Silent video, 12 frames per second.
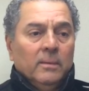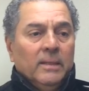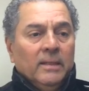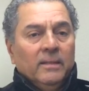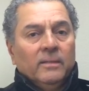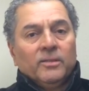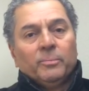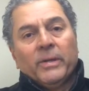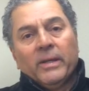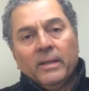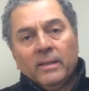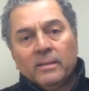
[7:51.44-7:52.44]
and
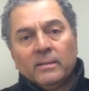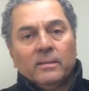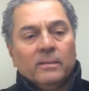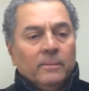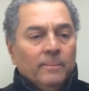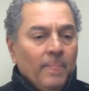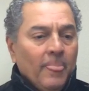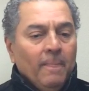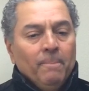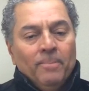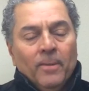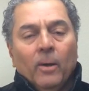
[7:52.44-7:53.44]
space, you know.
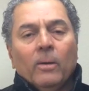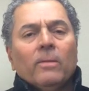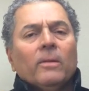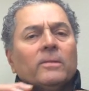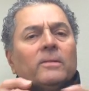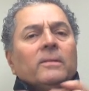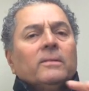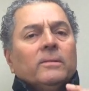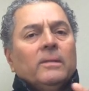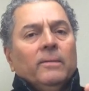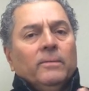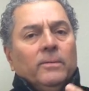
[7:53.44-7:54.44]
All of those things
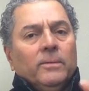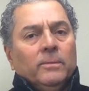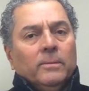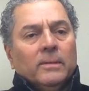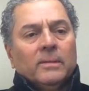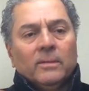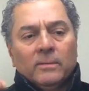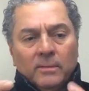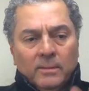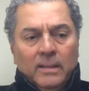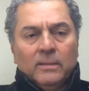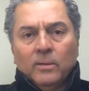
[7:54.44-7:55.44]
you have to use. It's
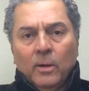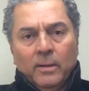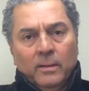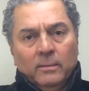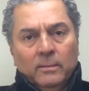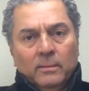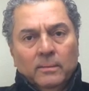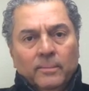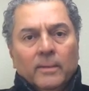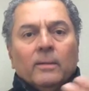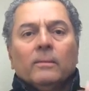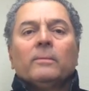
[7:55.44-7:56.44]
just like talking,
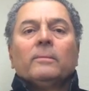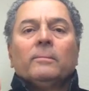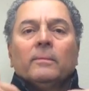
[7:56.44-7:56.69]
you know.